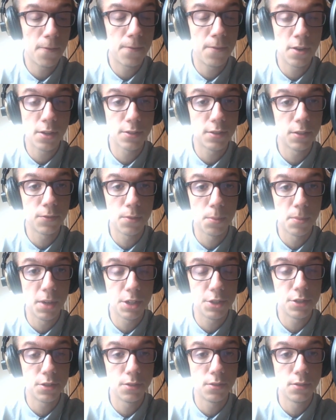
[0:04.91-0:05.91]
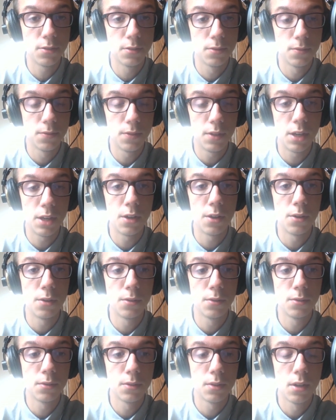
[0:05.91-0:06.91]
first information
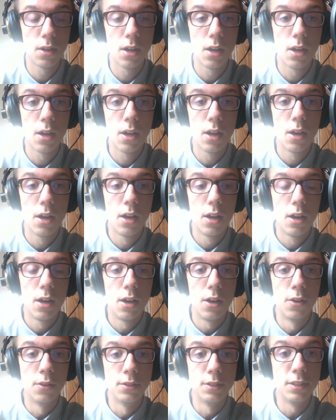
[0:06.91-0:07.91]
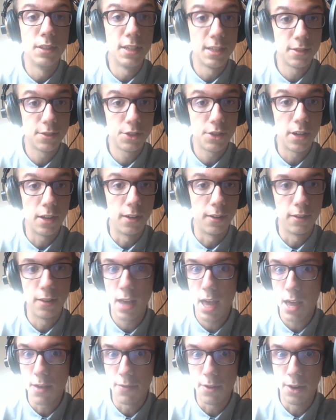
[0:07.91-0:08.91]
video on this channel
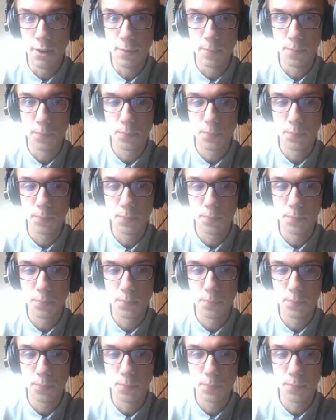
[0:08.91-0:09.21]
ever.